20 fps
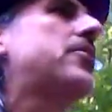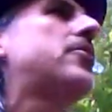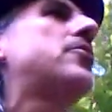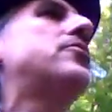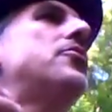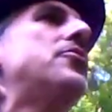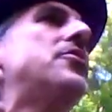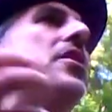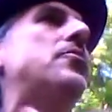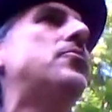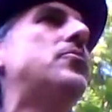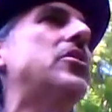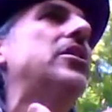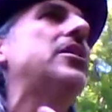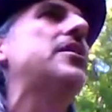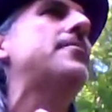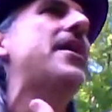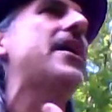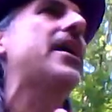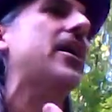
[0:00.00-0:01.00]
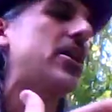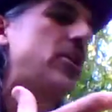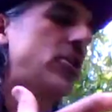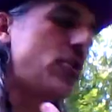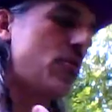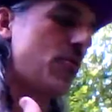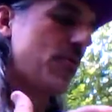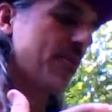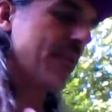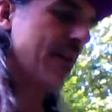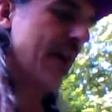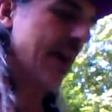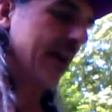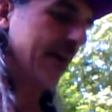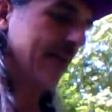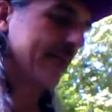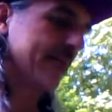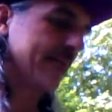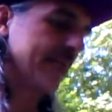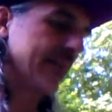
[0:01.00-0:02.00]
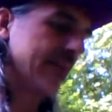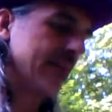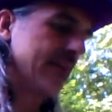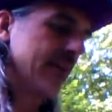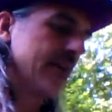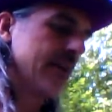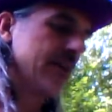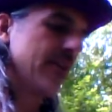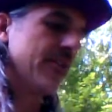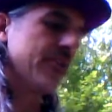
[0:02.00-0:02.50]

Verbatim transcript: do they really make a new thing? The